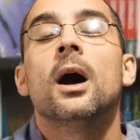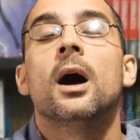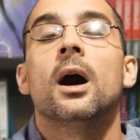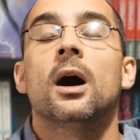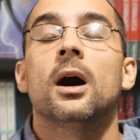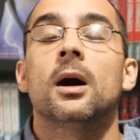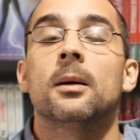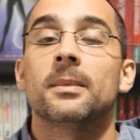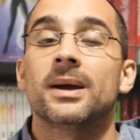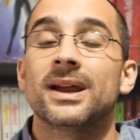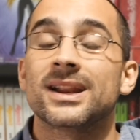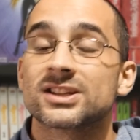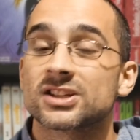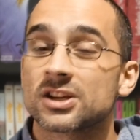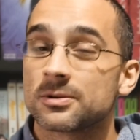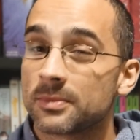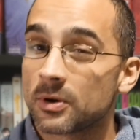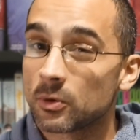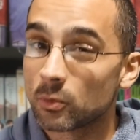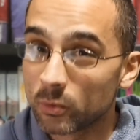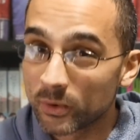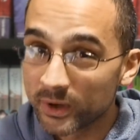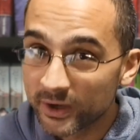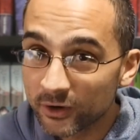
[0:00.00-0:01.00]
Um, it's going
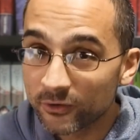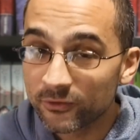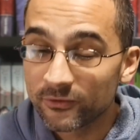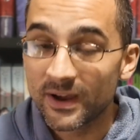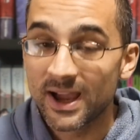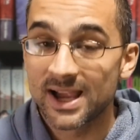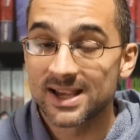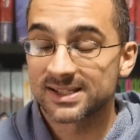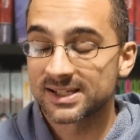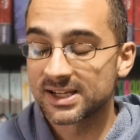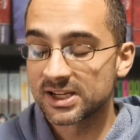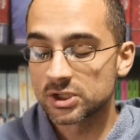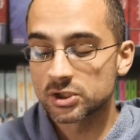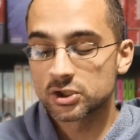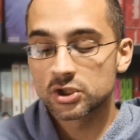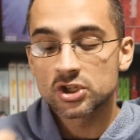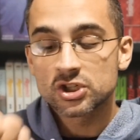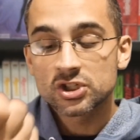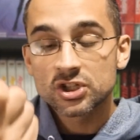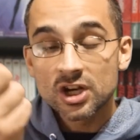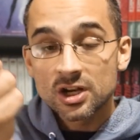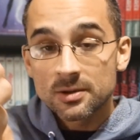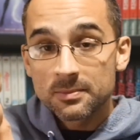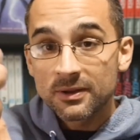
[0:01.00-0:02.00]
to be real fast, and it's
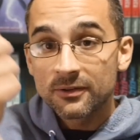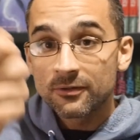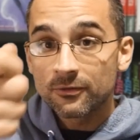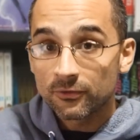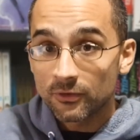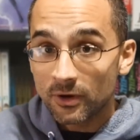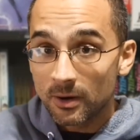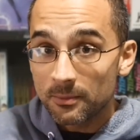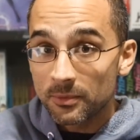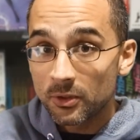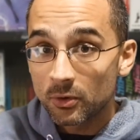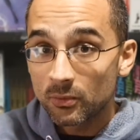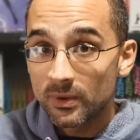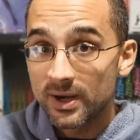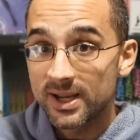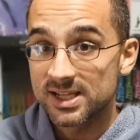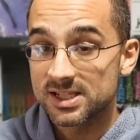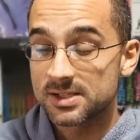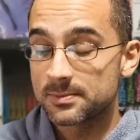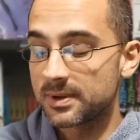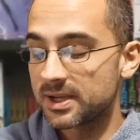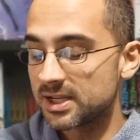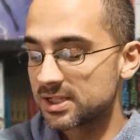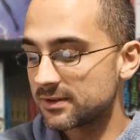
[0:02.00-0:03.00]
just going to be from the
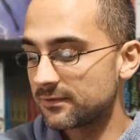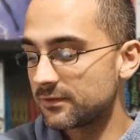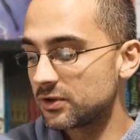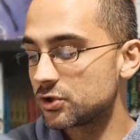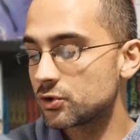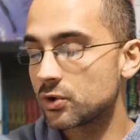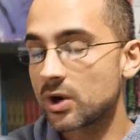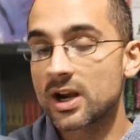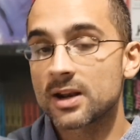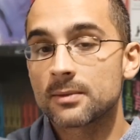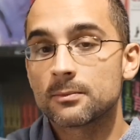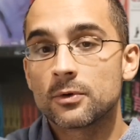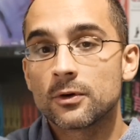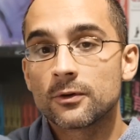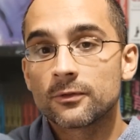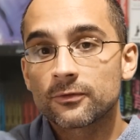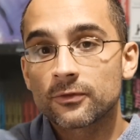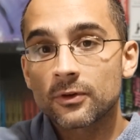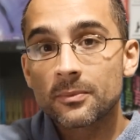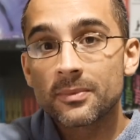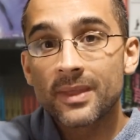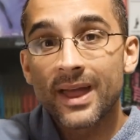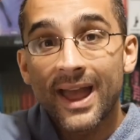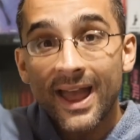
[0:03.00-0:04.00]
wrist because if you try to move
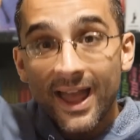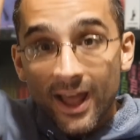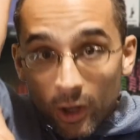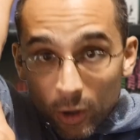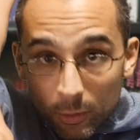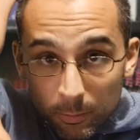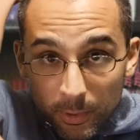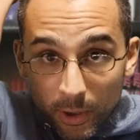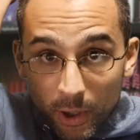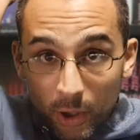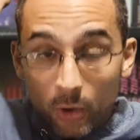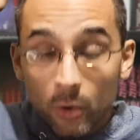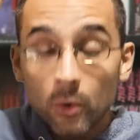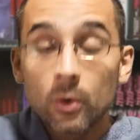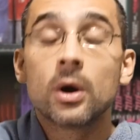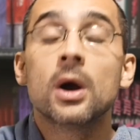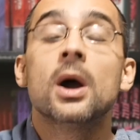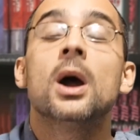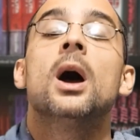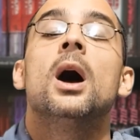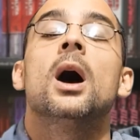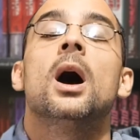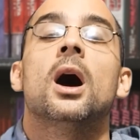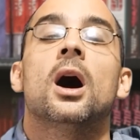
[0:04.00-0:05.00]
from the elbow,
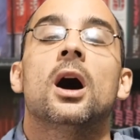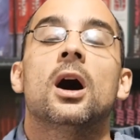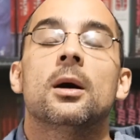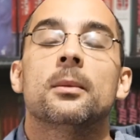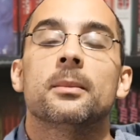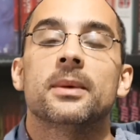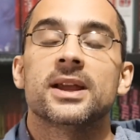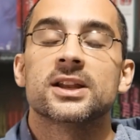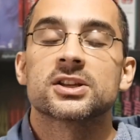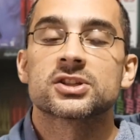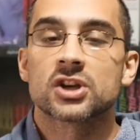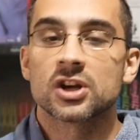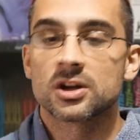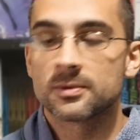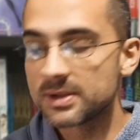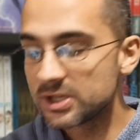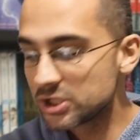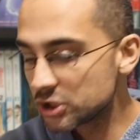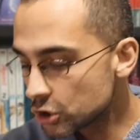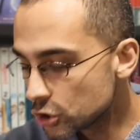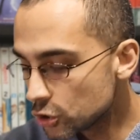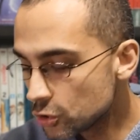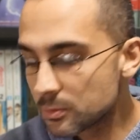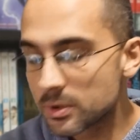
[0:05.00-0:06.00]
um, it's going to be
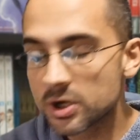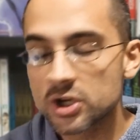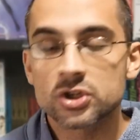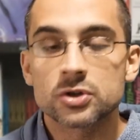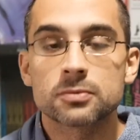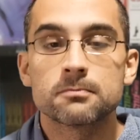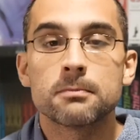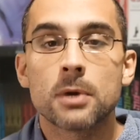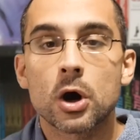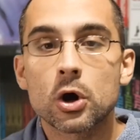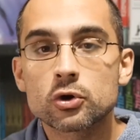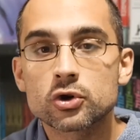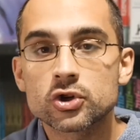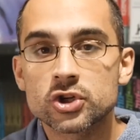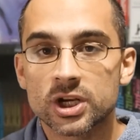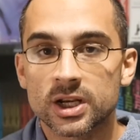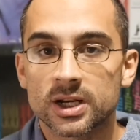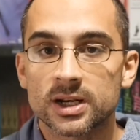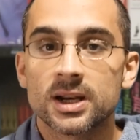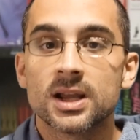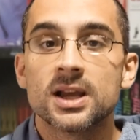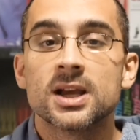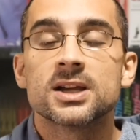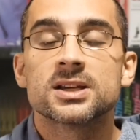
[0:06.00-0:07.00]
too much
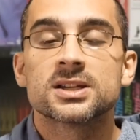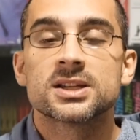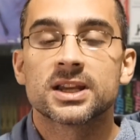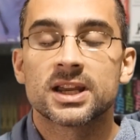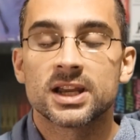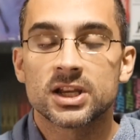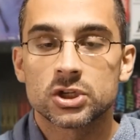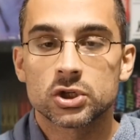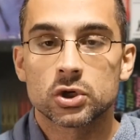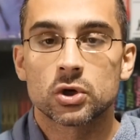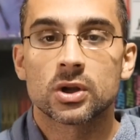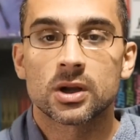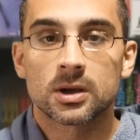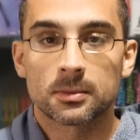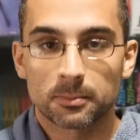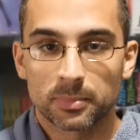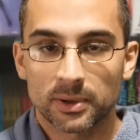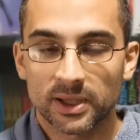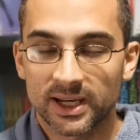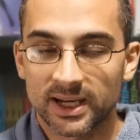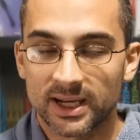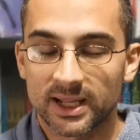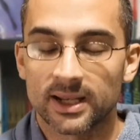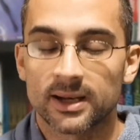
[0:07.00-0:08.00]
motion to get you to
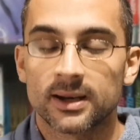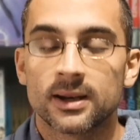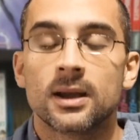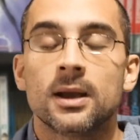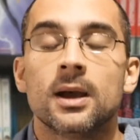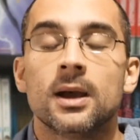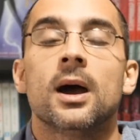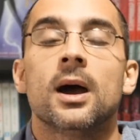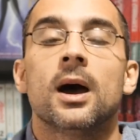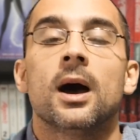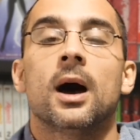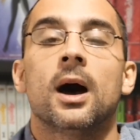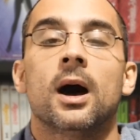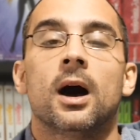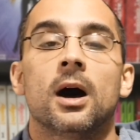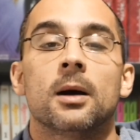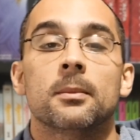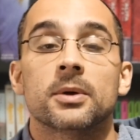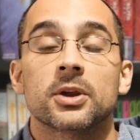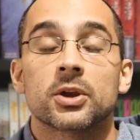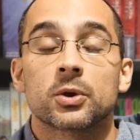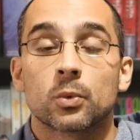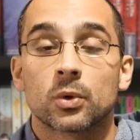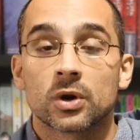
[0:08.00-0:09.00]
complete it.
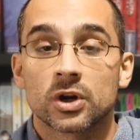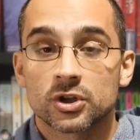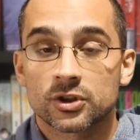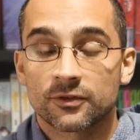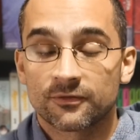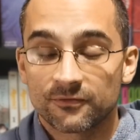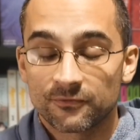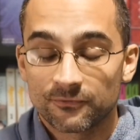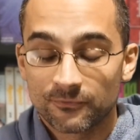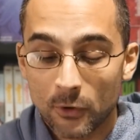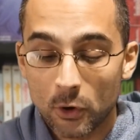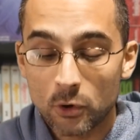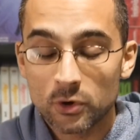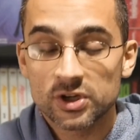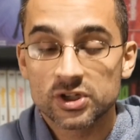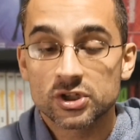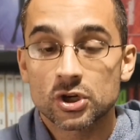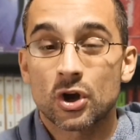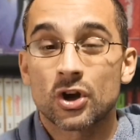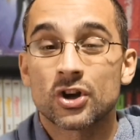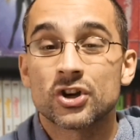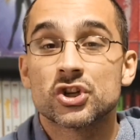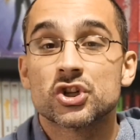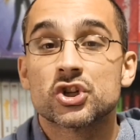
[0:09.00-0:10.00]
Um, you want to
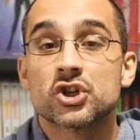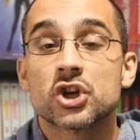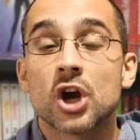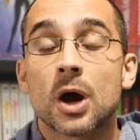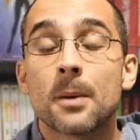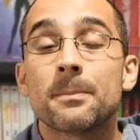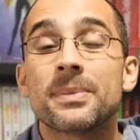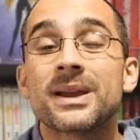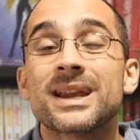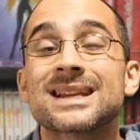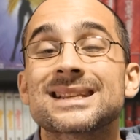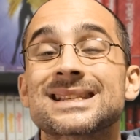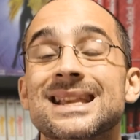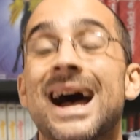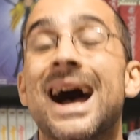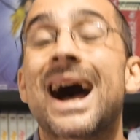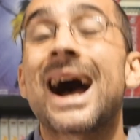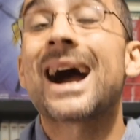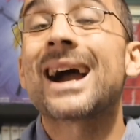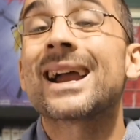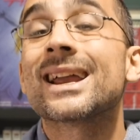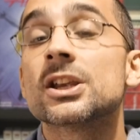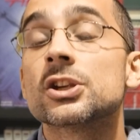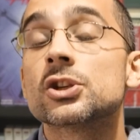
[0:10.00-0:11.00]
focus on jumping as
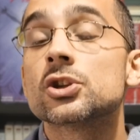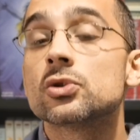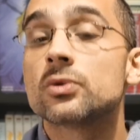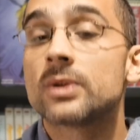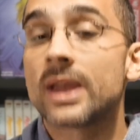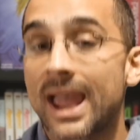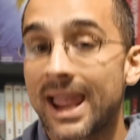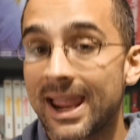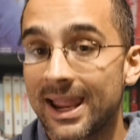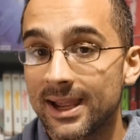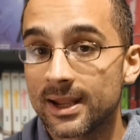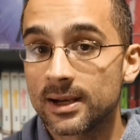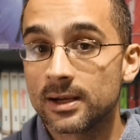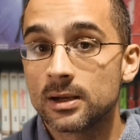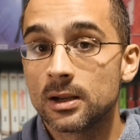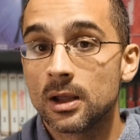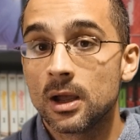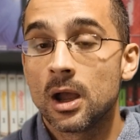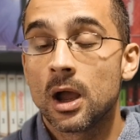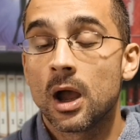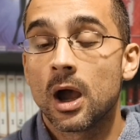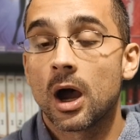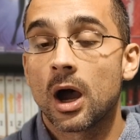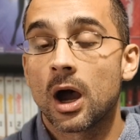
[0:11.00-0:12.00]
high as you can,
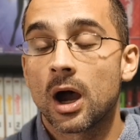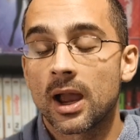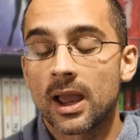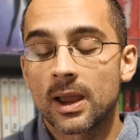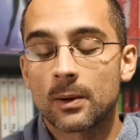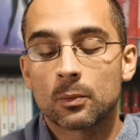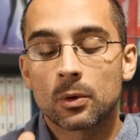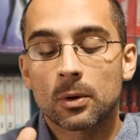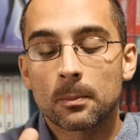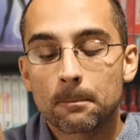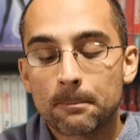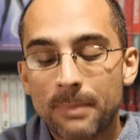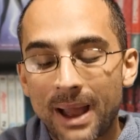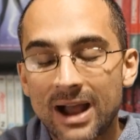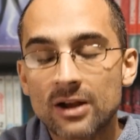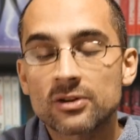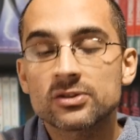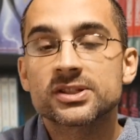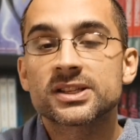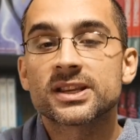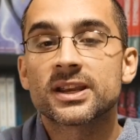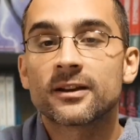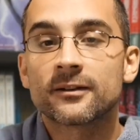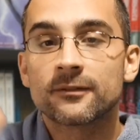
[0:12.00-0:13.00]
uh, and we're
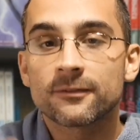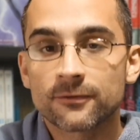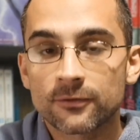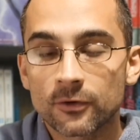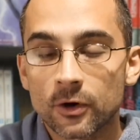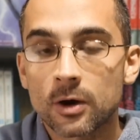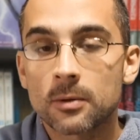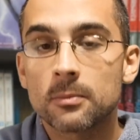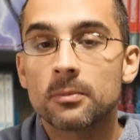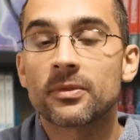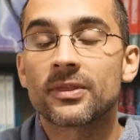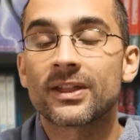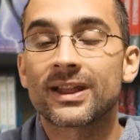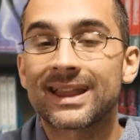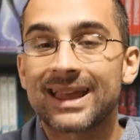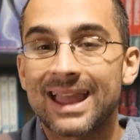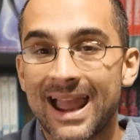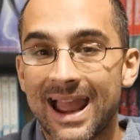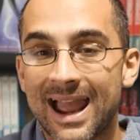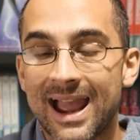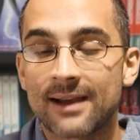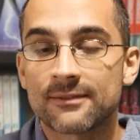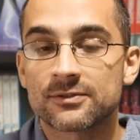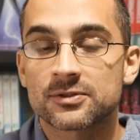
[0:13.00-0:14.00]
bouncing from the
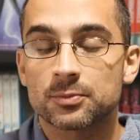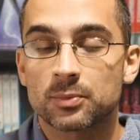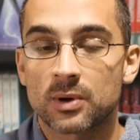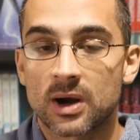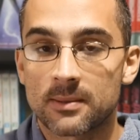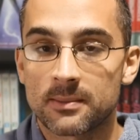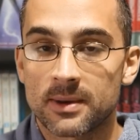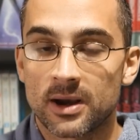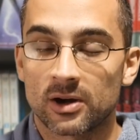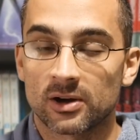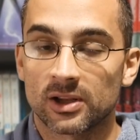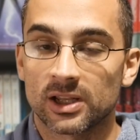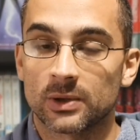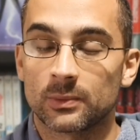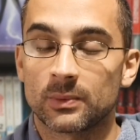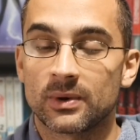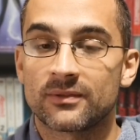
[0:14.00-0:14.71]
calves primarily.